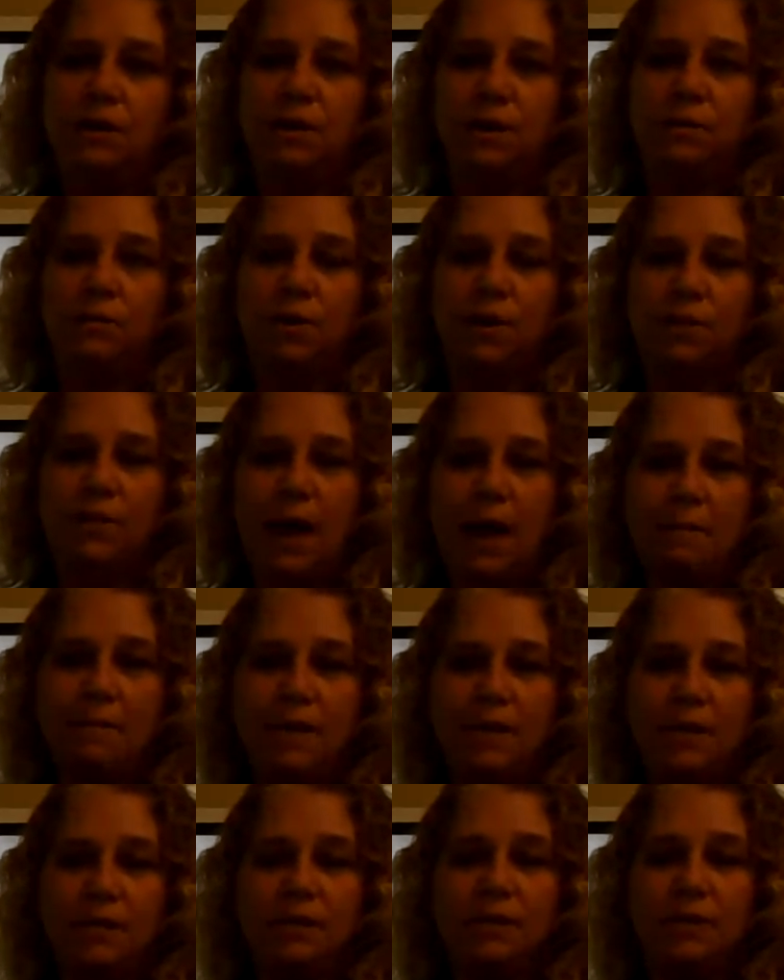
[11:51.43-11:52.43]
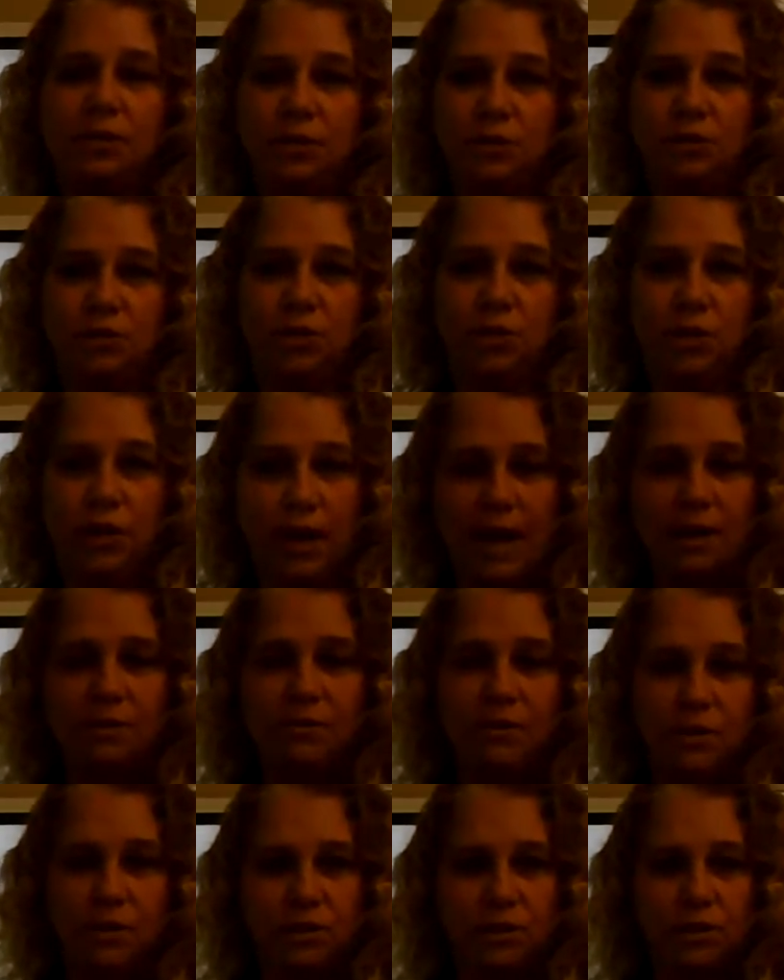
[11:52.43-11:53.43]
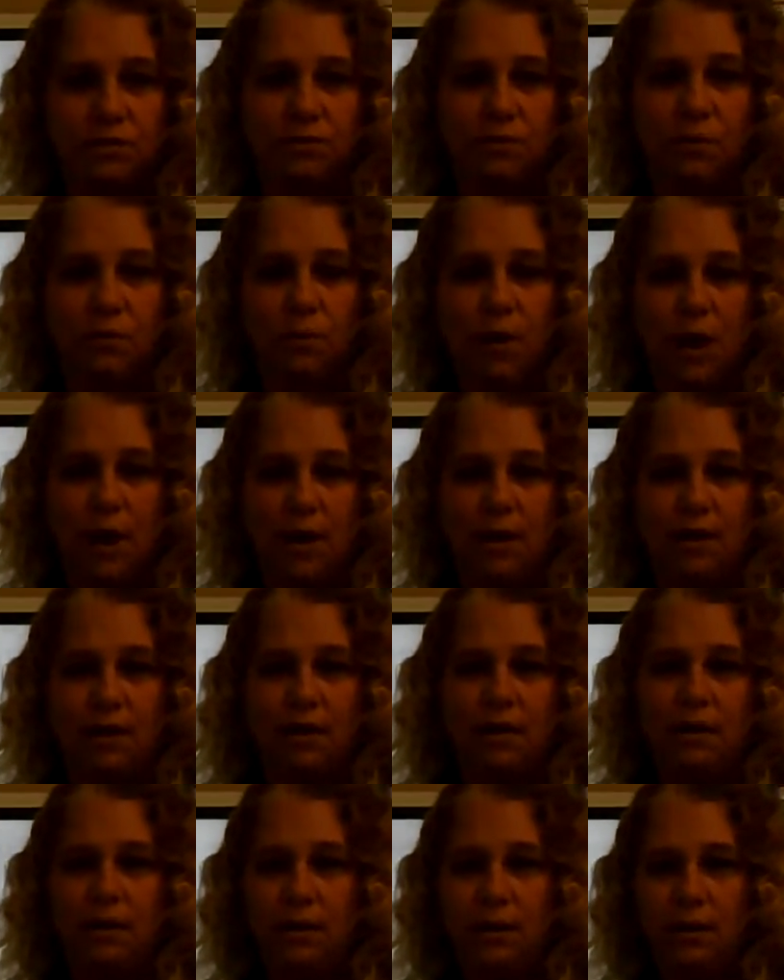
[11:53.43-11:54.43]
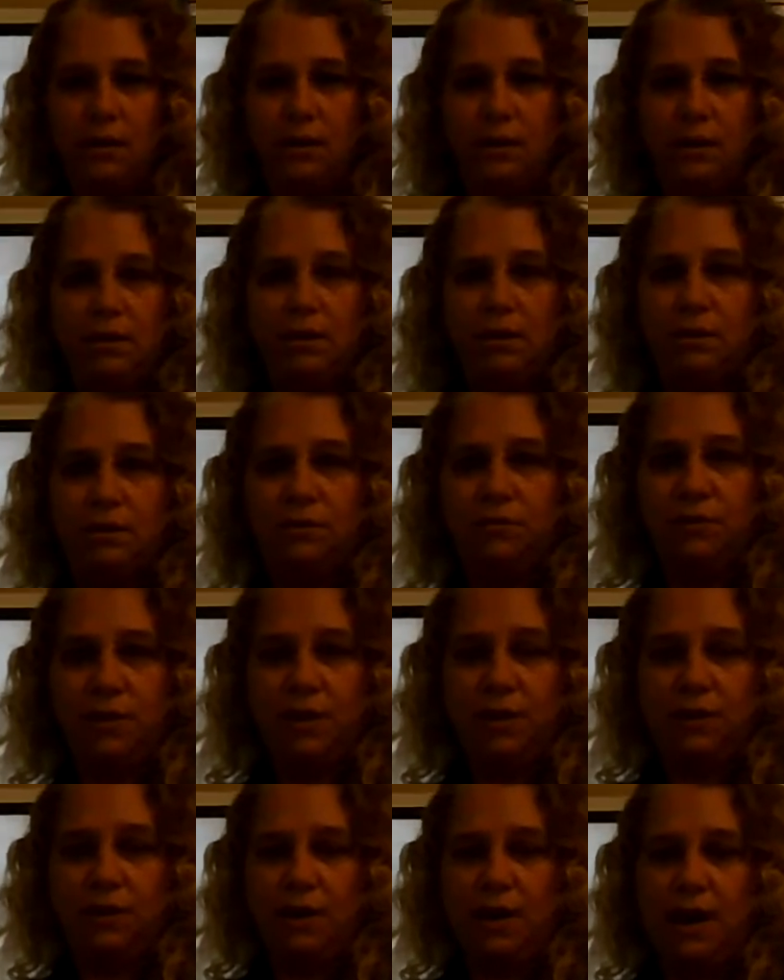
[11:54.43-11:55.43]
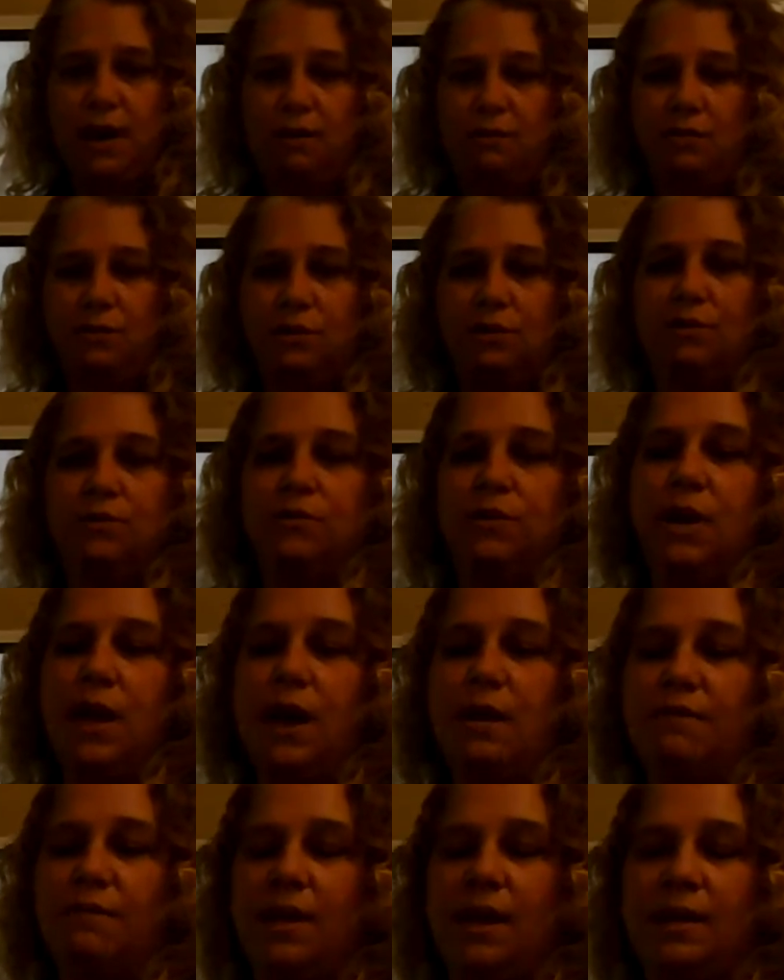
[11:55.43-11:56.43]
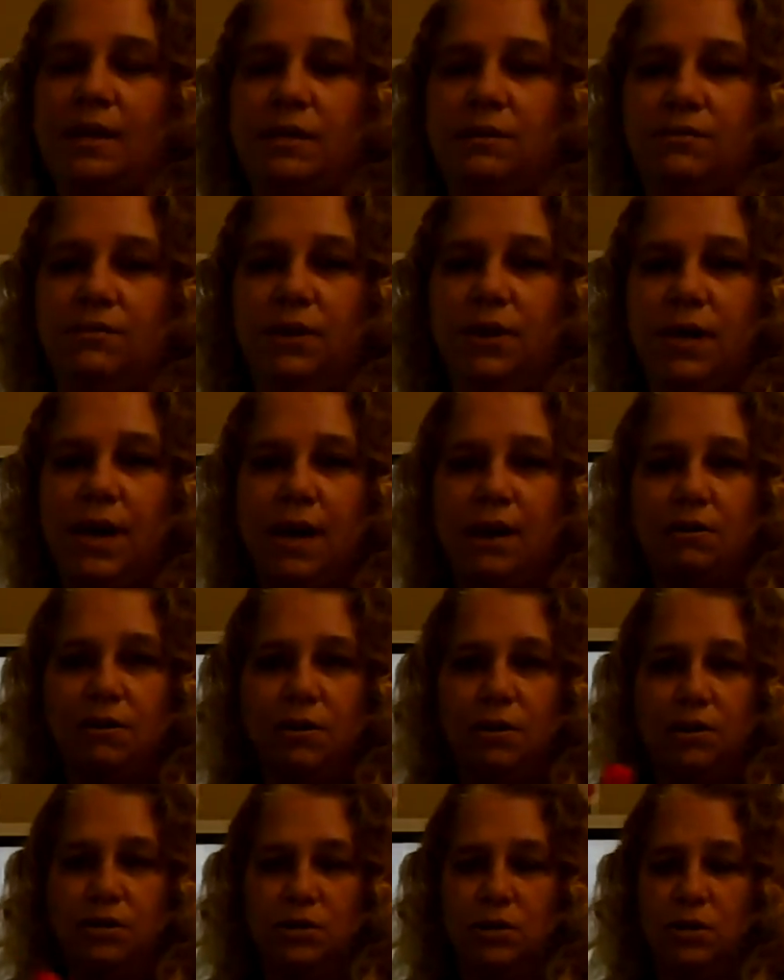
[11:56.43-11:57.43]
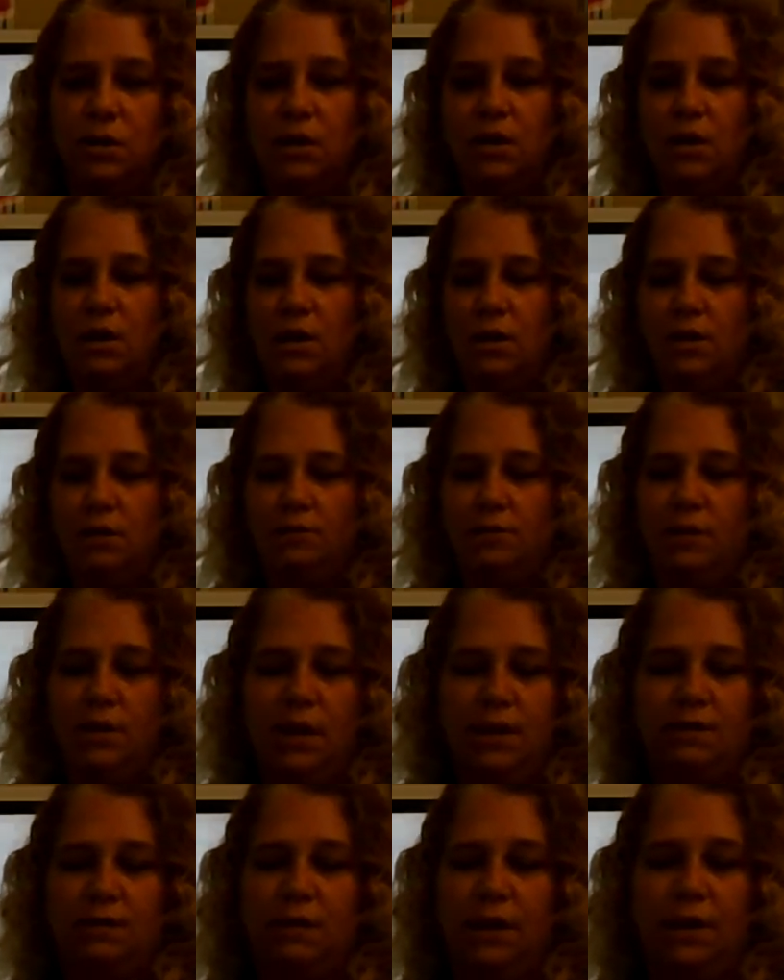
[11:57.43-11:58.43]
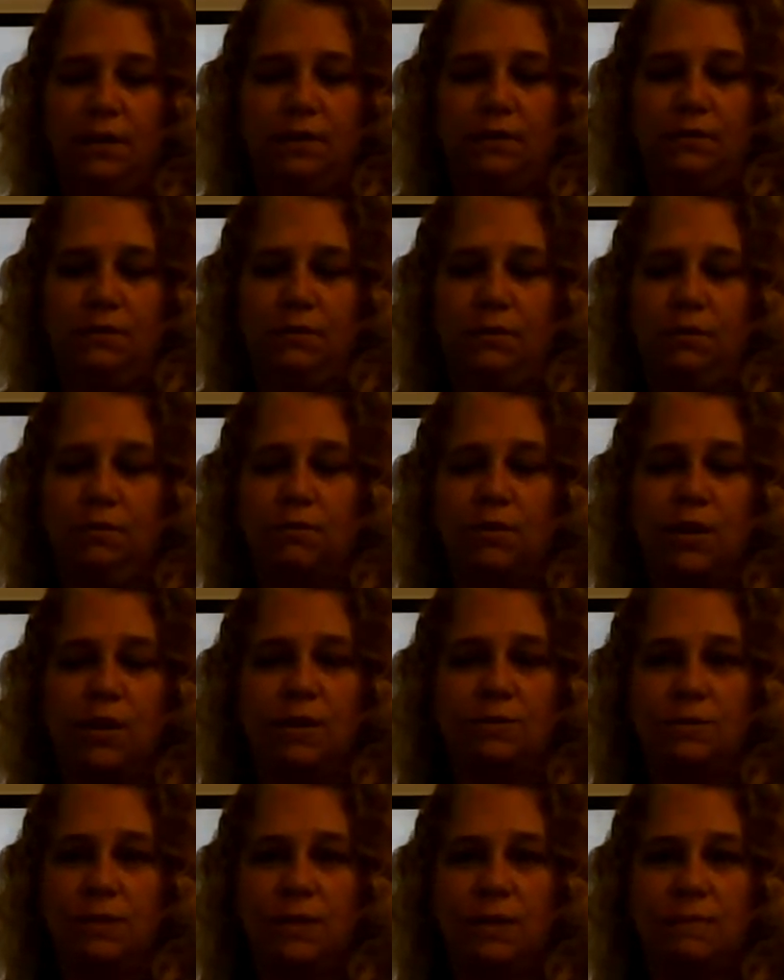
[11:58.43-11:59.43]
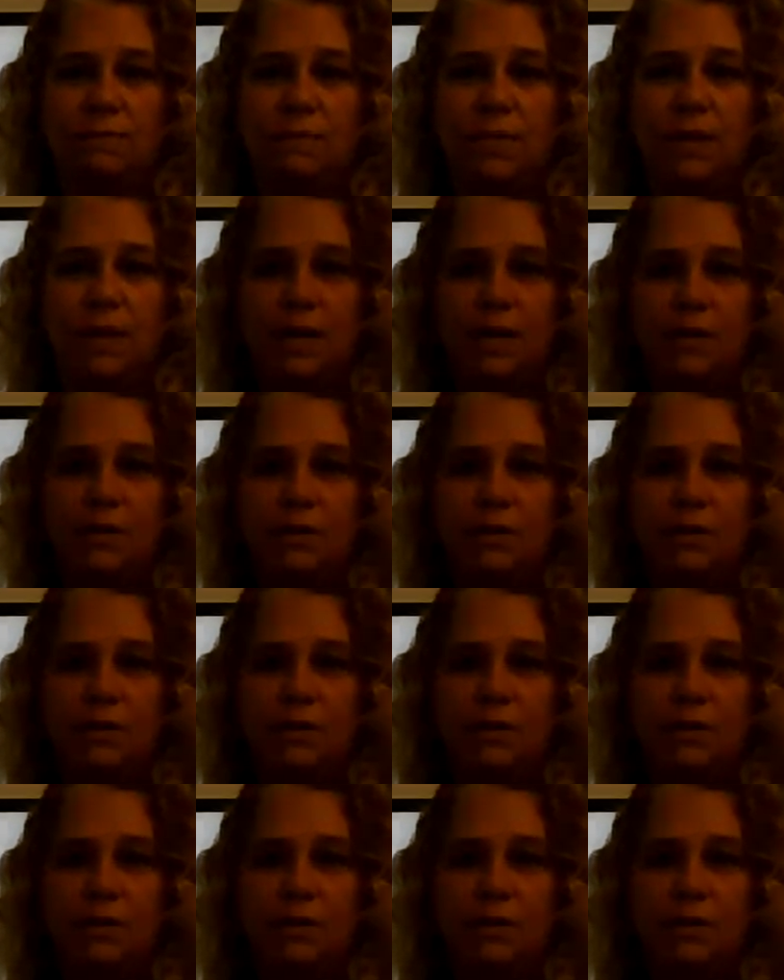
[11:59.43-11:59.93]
and what that means is use your counters if you want to figure it out. So if you have like different counters, if you had like 3 of something,